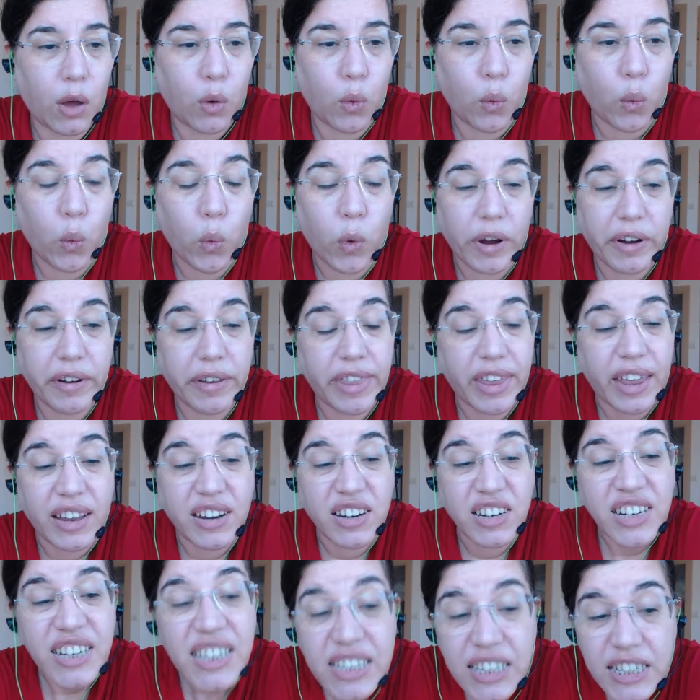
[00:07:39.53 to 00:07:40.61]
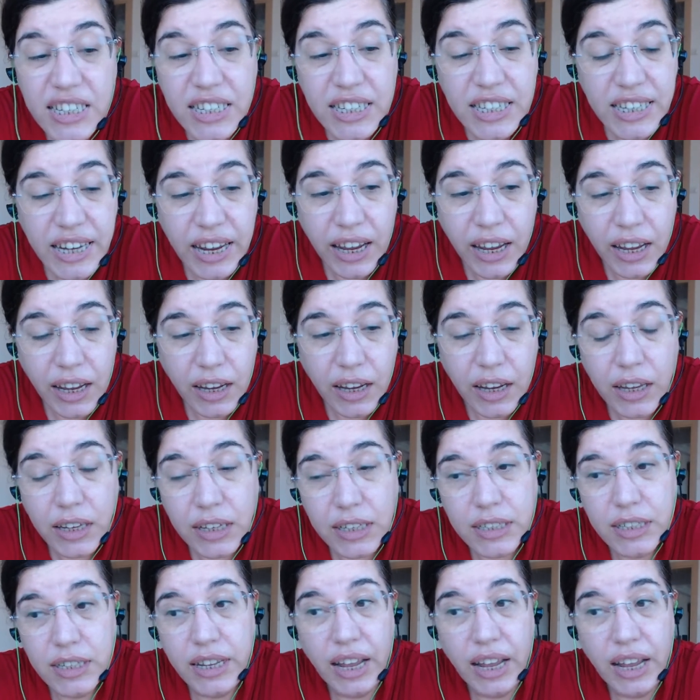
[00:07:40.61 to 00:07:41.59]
What that doesn't say is